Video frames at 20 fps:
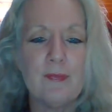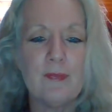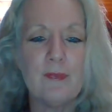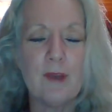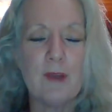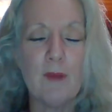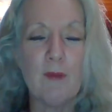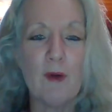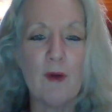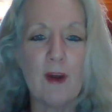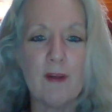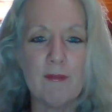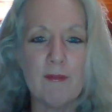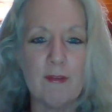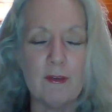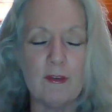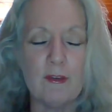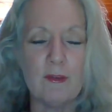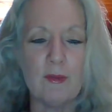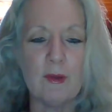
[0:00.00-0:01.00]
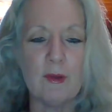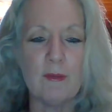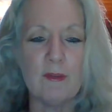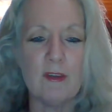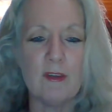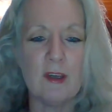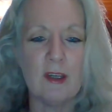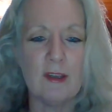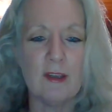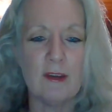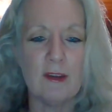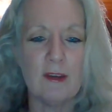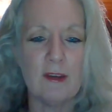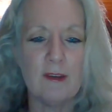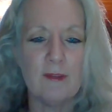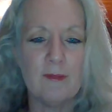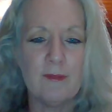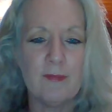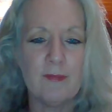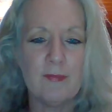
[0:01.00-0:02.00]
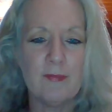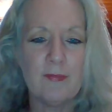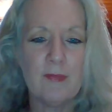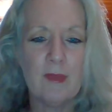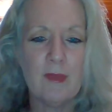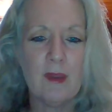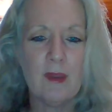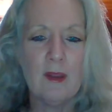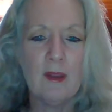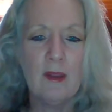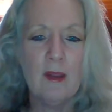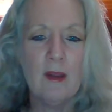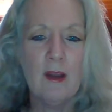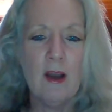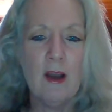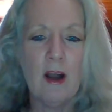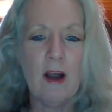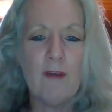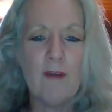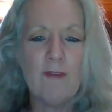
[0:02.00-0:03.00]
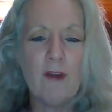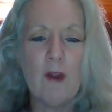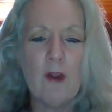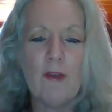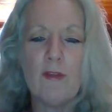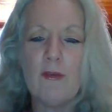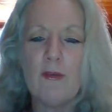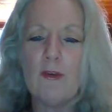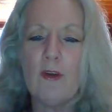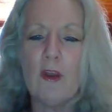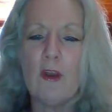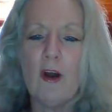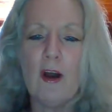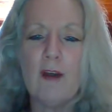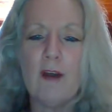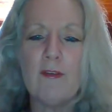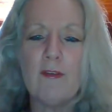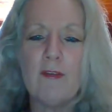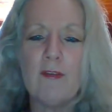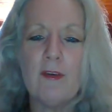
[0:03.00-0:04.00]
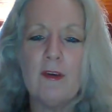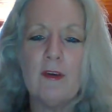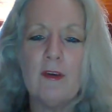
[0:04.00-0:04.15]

I'm grateful, is what I'm saying there. I float through life